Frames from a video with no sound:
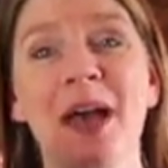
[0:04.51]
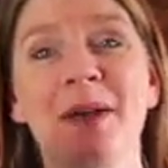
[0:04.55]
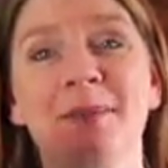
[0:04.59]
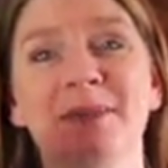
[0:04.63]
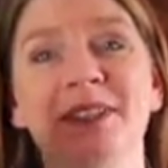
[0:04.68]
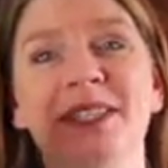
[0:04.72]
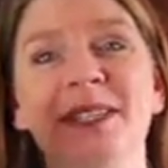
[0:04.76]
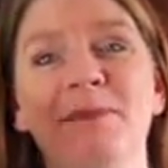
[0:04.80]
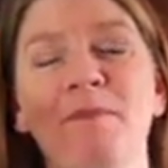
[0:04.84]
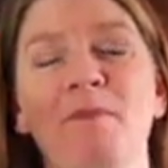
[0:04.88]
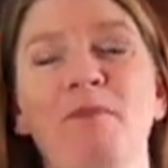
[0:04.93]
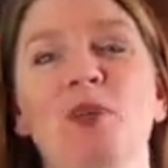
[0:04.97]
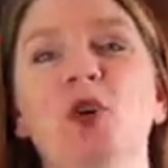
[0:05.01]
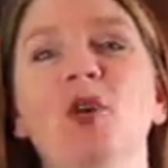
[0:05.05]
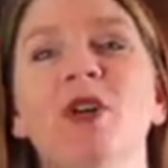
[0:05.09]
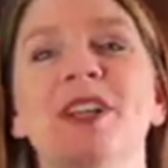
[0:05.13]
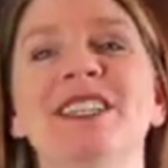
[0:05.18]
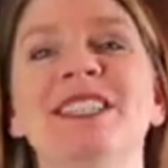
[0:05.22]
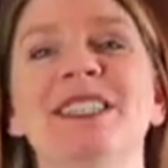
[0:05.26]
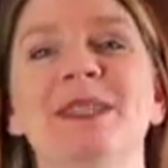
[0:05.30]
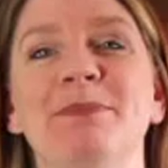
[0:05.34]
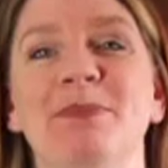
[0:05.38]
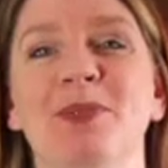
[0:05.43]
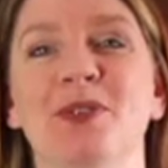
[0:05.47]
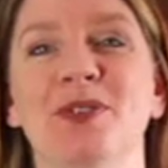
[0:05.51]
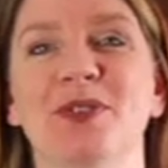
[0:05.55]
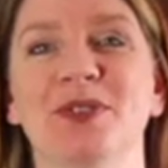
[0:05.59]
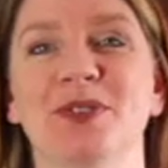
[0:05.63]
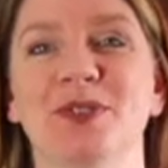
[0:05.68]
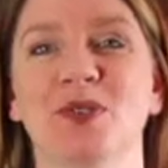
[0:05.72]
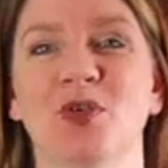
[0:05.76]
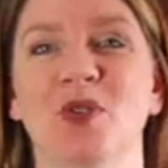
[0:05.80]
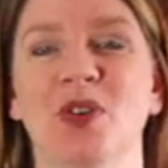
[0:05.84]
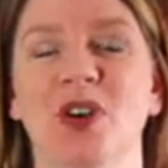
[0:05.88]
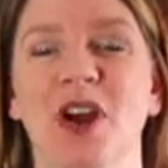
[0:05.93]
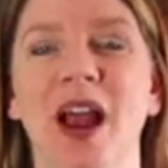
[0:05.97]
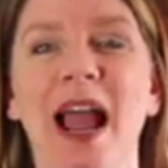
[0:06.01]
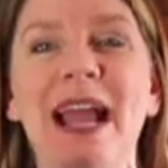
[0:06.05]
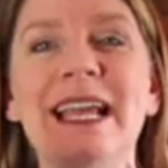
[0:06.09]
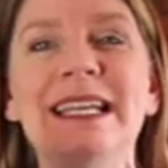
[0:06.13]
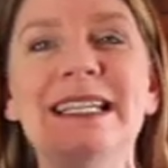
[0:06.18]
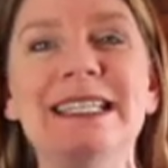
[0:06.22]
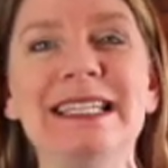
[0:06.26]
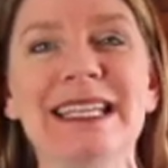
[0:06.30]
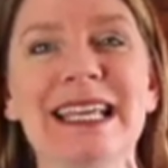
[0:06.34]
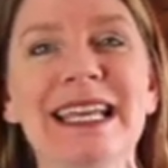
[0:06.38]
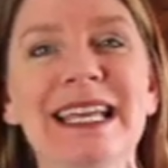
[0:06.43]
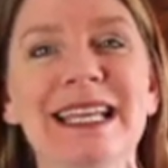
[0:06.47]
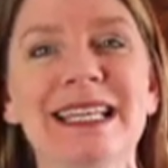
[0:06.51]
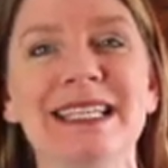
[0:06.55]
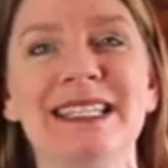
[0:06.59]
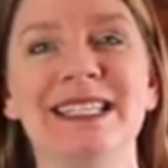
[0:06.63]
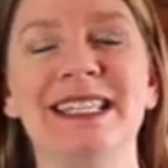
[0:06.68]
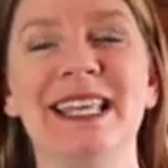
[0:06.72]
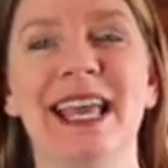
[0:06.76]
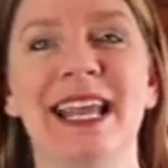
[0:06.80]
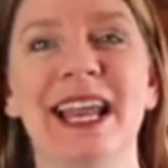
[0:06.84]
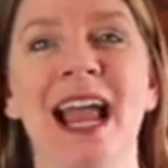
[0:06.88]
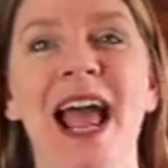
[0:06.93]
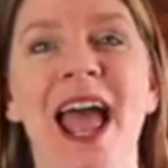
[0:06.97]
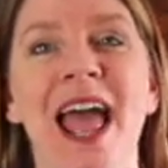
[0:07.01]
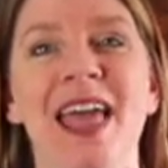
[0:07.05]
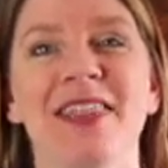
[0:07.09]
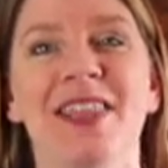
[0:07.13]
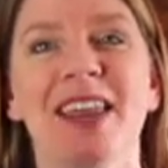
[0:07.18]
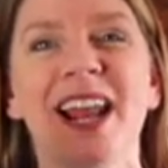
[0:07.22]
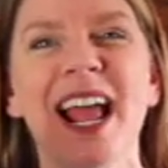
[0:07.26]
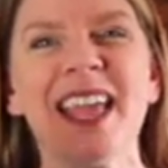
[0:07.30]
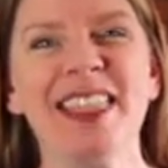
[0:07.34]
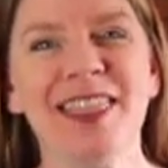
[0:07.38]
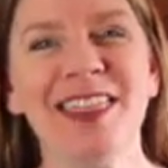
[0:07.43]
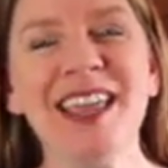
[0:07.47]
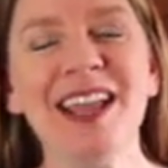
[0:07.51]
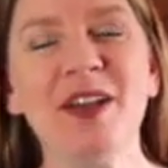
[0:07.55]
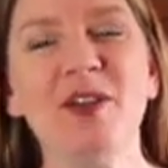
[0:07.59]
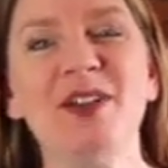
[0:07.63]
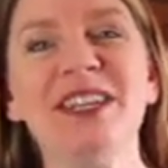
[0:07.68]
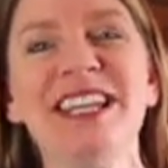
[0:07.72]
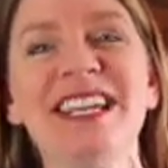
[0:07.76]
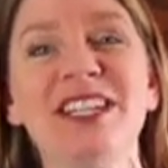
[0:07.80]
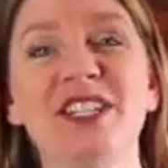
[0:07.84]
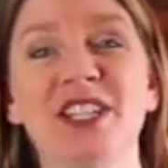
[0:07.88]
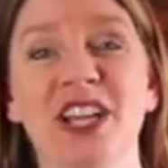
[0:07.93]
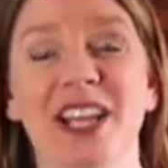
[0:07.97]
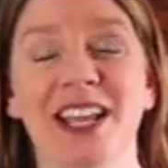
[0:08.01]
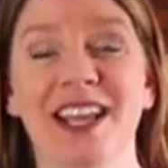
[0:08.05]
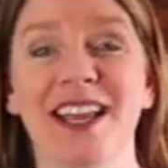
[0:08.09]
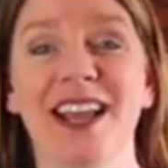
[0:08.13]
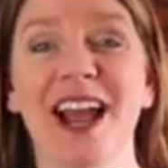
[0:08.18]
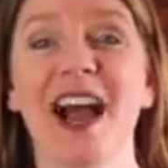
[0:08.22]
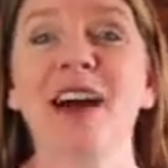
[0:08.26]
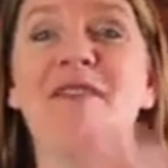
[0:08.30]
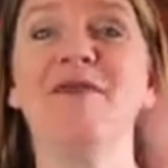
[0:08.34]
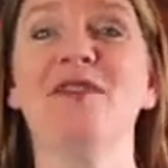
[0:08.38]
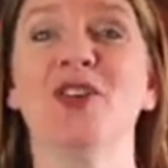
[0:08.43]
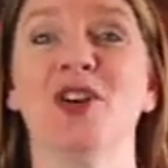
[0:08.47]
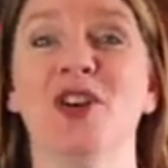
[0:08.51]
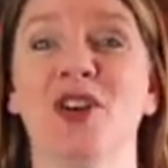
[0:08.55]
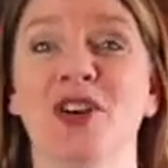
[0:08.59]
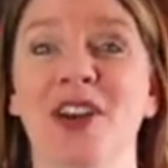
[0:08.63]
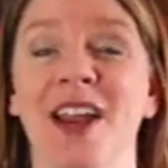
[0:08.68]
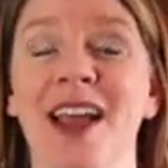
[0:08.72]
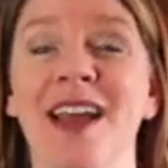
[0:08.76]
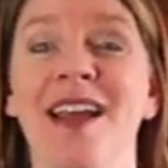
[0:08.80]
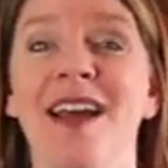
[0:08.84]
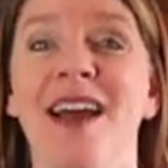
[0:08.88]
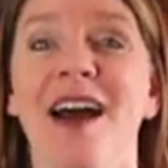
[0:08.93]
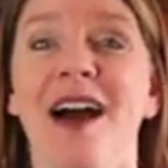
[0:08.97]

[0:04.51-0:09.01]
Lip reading: some principles or ideas that I think need to govern